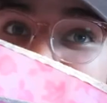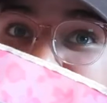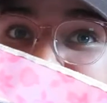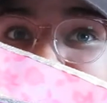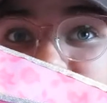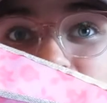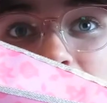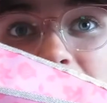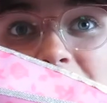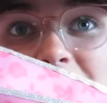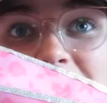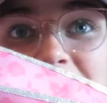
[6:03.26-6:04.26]
this
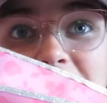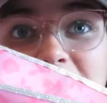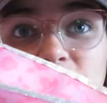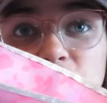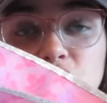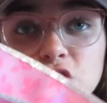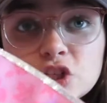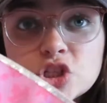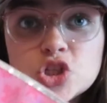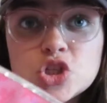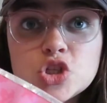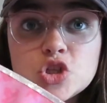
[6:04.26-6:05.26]
pink, it's like
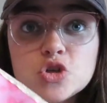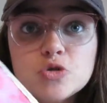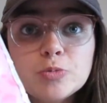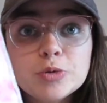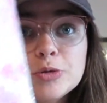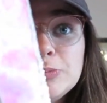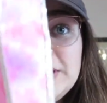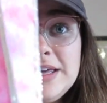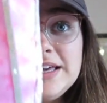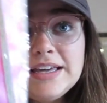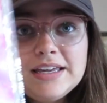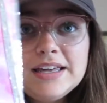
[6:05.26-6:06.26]
super
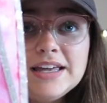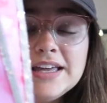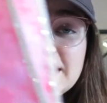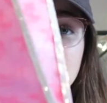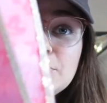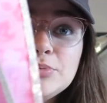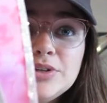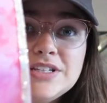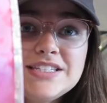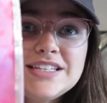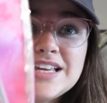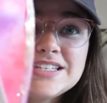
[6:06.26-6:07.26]
big
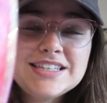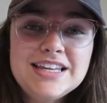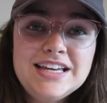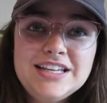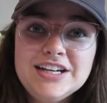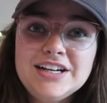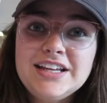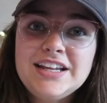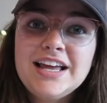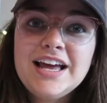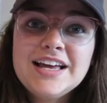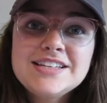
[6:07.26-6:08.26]
princess lanyard,
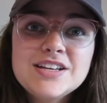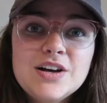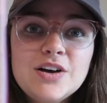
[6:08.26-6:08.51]
and it has